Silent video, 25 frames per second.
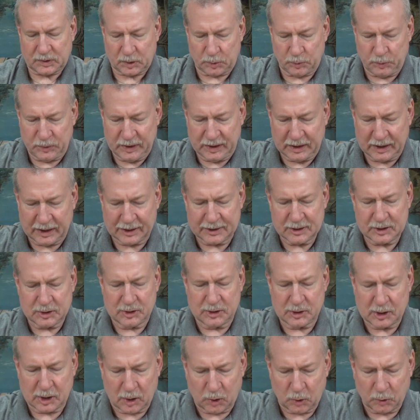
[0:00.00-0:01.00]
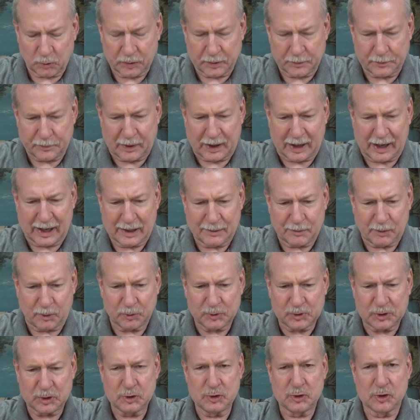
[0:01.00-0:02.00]
we got to know the
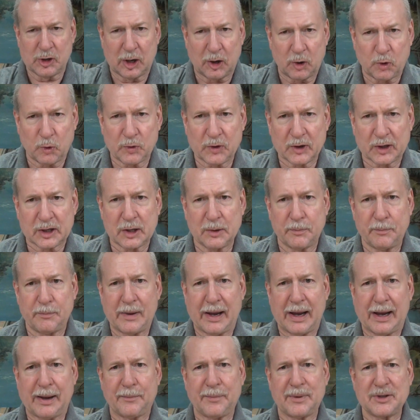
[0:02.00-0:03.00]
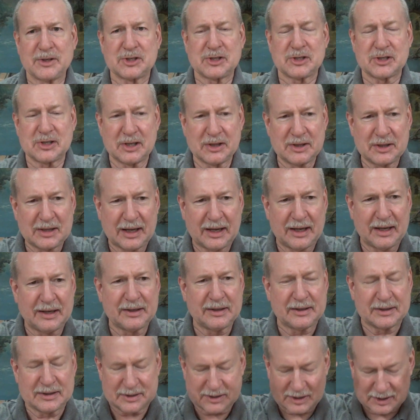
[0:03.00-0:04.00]
Bible to know the commandments. And
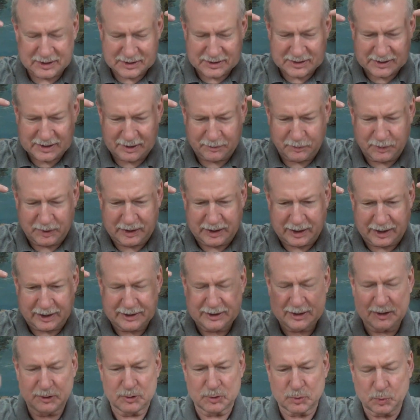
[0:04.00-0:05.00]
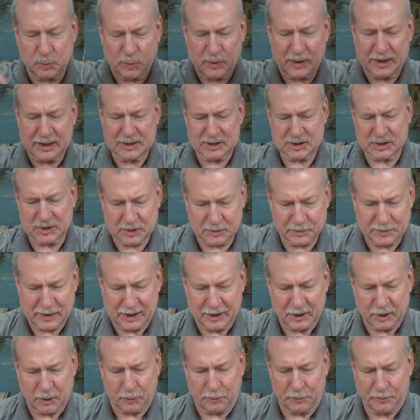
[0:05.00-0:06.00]
then, as I said, we got to use wisdom
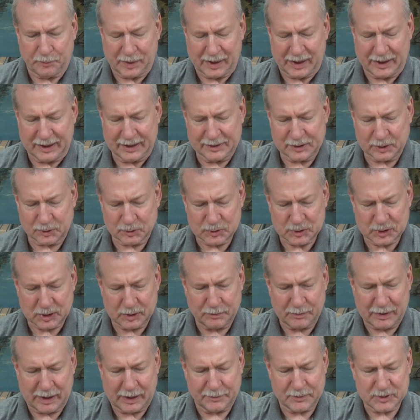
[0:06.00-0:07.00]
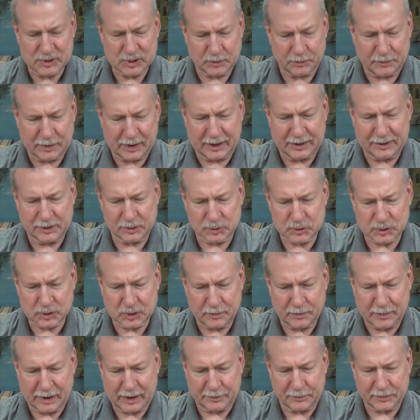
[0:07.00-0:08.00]
and obey those commandments. Obey those
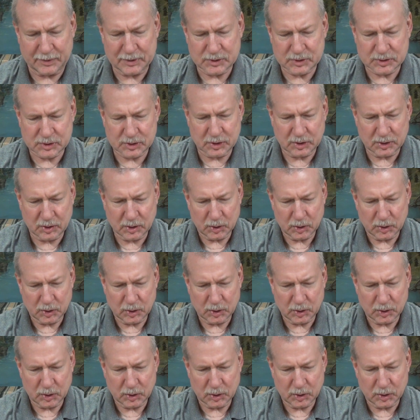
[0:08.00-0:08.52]
commandments.